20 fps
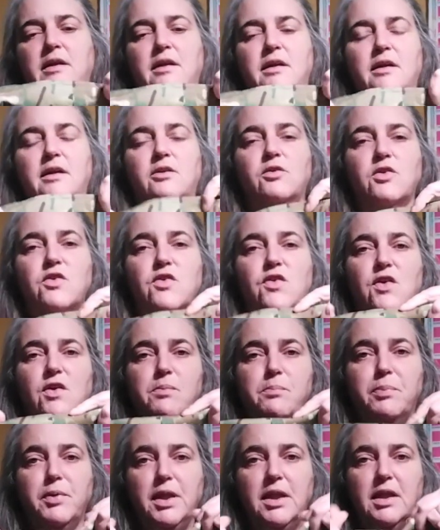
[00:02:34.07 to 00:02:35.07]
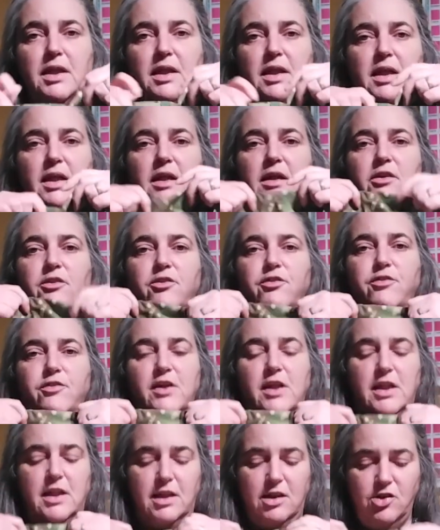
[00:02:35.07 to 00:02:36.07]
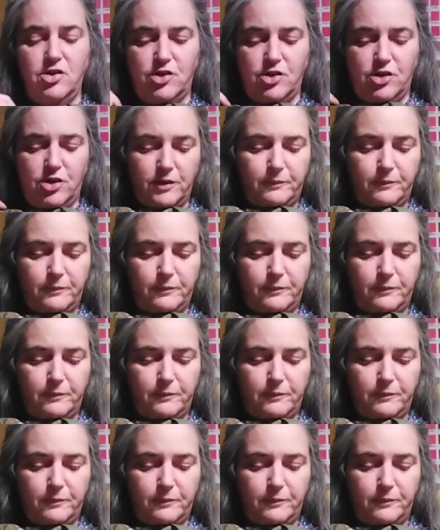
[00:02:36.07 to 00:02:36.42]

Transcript: It was completely finished.